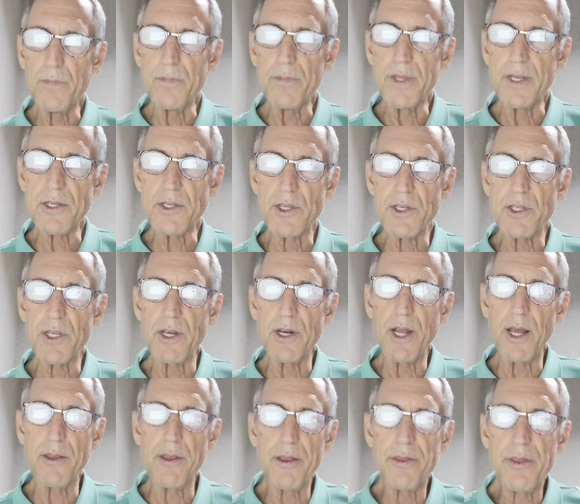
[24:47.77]
this is
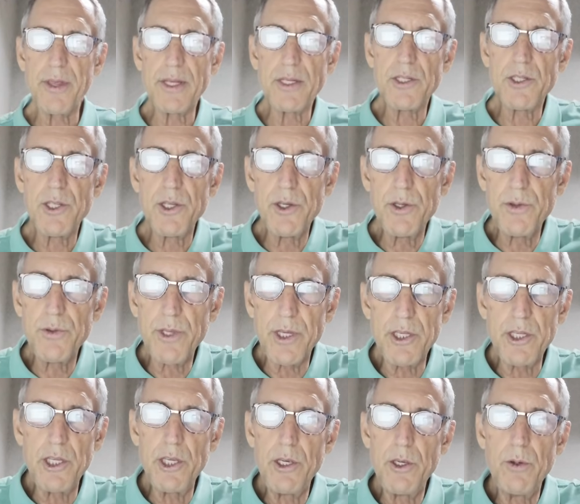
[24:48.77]
another thing too
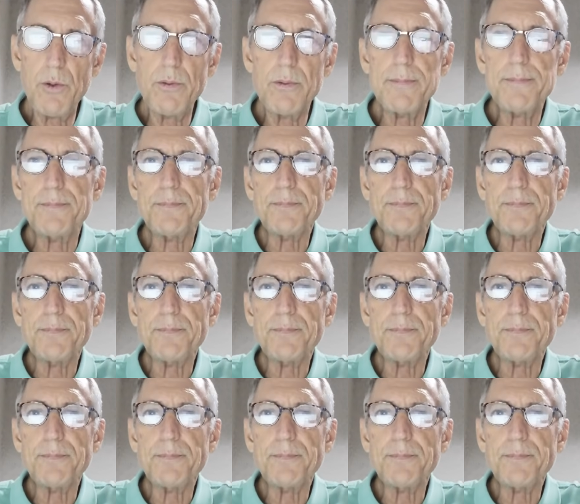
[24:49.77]
that you